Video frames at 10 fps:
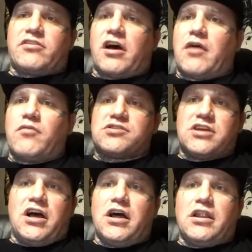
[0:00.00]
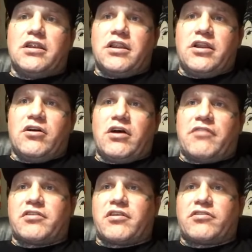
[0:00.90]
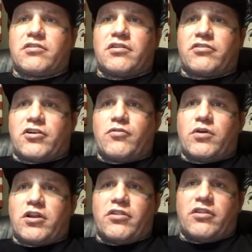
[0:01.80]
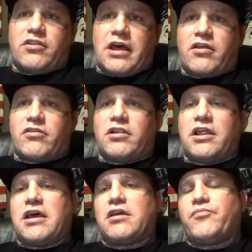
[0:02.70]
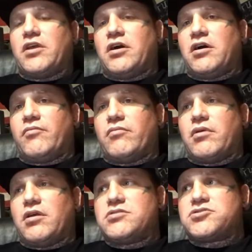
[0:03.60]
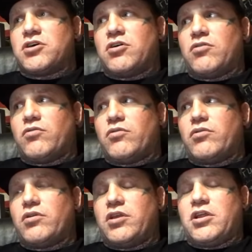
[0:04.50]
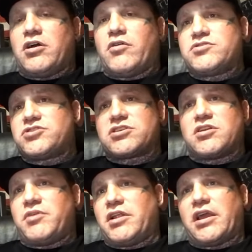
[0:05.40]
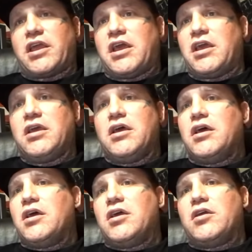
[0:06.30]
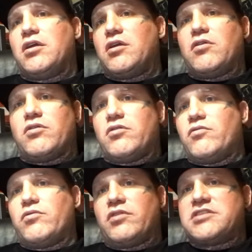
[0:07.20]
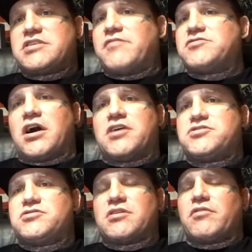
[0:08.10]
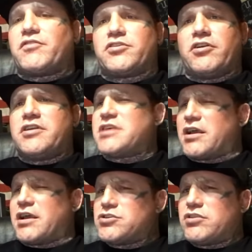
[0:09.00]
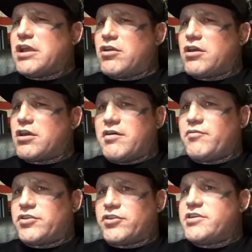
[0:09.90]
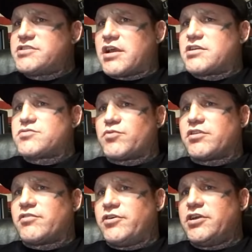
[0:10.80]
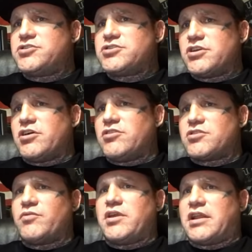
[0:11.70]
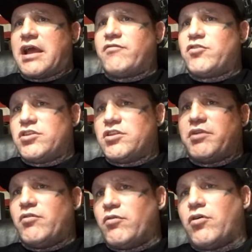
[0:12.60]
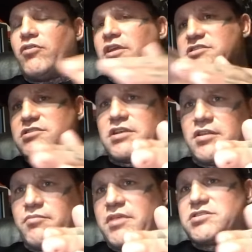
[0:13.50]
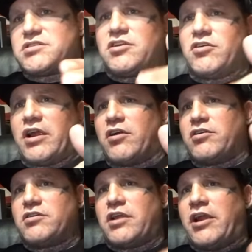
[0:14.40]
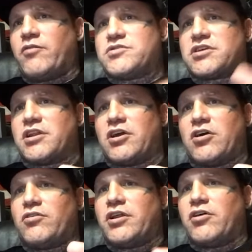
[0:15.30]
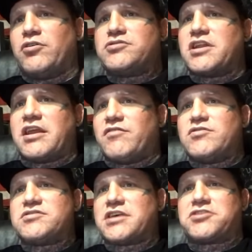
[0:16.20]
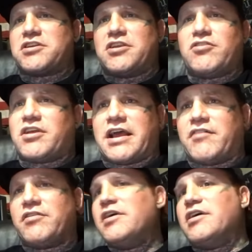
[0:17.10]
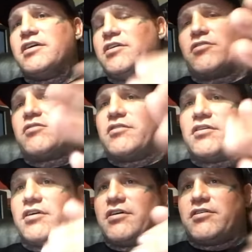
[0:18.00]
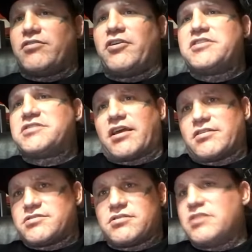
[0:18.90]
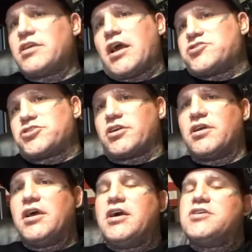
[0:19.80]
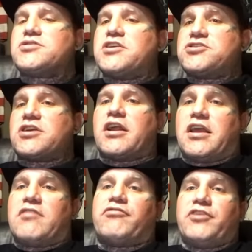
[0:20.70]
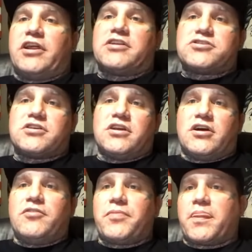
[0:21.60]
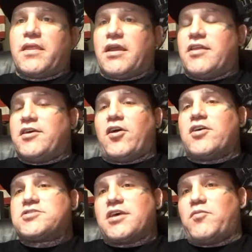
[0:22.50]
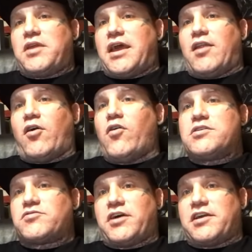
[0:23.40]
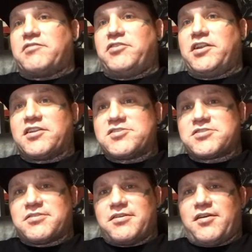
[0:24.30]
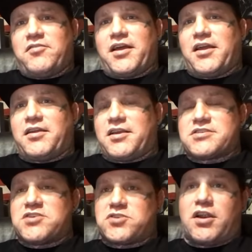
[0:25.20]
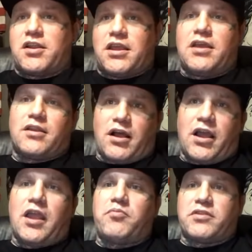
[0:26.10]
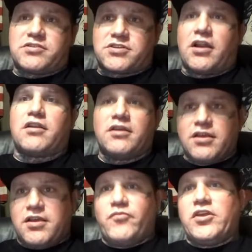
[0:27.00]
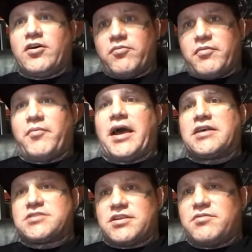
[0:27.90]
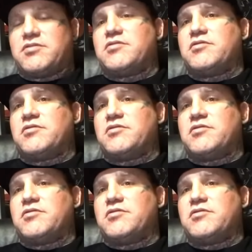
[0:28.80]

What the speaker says: thought I was done, you know, after the 3rd one on that other leg. So, you know, it was just going to be like, hey, let's have Josh do something for 30 seconds. You think you could cut with 30 seconds worth of footage, you know, so that we can have you in the B-roll and mix, you know, Aaron was going to go, you know, who's going to give you a section you can have, you know, 30 seconds. I was like, yeah, sure. So I just started getting footage, you know, and then all of a sudden we had all this fucking footage of like, because I started getting hyped and started, you know, amassing